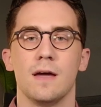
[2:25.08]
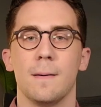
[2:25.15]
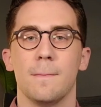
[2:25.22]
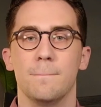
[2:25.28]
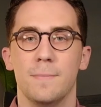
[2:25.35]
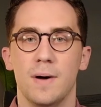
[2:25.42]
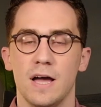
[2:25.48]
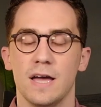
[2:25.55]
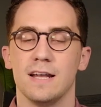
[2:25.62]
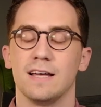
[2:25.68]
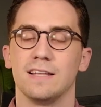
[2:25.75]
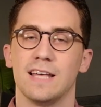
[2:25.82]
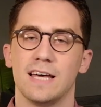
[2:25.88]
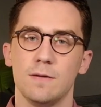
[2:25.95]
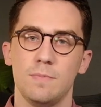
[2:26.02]
But a
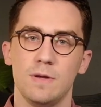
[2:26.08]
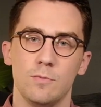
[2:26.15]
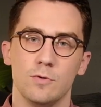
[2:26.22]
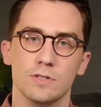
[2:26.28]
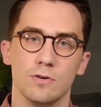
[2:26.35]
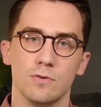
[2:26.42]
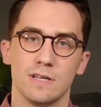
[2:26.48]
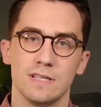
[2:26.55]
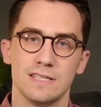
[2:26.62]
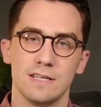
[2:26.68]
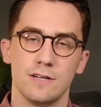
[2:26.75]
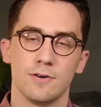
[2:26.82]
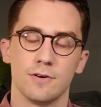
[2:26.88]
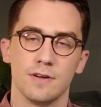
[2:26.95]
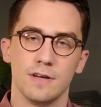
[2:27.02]
lot of people don't
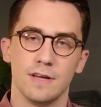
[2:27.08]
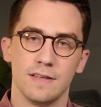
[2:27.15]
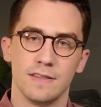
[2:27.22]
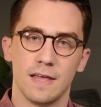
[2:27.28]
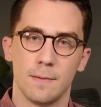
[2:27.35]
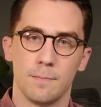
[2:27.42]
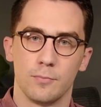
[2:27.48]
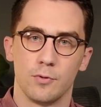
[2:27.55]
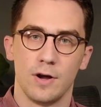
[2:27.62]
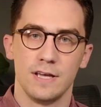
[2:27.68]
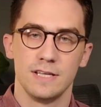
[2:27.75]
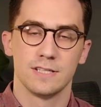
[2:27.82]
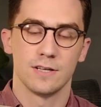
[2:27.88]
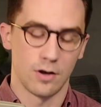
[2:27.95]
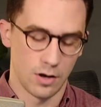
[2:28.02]
consider that
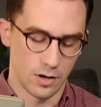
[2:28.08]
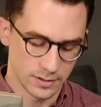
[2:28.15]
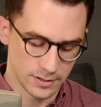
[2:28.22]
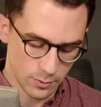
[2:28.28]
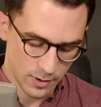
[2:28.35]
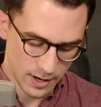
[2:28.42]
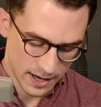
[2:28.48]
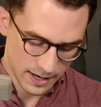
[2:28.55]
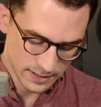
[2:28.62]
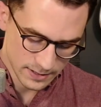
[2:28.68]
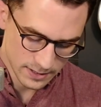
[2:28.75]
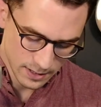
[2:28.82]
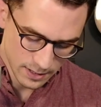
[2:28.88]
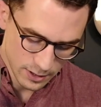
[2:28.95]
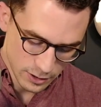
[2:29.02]
price also
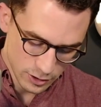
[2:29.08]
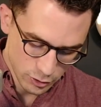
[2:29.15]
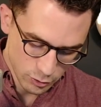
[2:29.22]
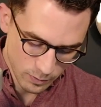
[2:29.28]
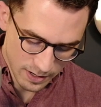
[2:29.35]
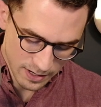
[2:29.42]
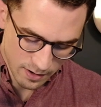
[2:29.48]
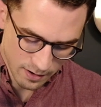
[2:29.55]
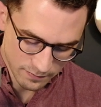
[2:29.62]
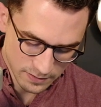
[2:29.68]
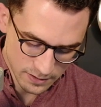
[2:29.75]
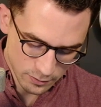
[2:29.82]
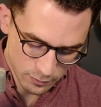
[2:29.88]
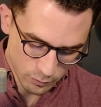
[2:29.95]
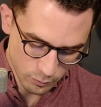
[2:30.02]
has
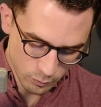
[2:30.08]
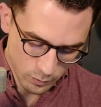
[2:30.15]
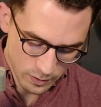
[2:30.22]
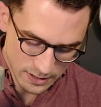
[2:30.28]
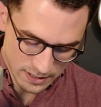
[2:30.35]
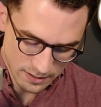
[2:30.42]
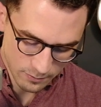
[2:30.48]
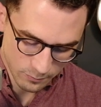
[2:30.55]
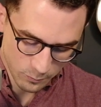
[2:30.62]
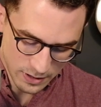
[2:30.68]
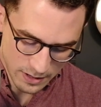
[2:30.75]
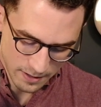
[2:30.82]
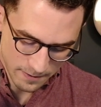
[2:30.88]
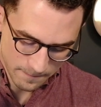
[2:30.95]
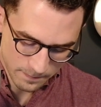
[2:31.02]
trade-offs with
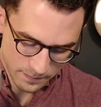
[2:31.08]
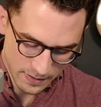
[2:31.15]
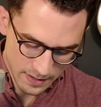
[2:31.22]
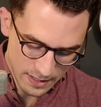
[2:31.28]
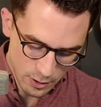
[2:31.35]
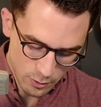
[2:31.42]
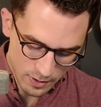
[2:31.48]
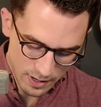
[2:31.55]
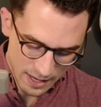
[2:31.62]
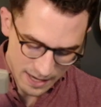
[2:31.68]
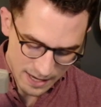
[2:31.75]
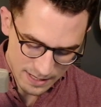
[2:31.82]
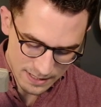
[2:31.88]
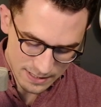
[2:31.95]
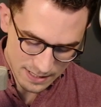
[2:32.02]
with it. They go
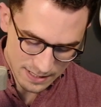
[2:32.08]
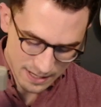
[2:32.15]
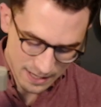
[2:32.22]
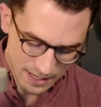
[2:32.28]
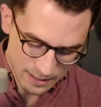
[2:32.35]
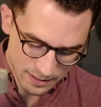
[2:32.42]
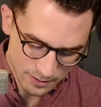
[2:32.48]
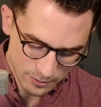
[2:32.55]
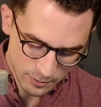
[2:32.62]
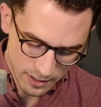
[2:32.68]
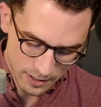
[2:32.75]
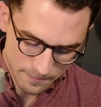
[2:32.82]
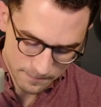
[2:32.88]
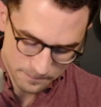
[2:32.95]
hand in hand, okay?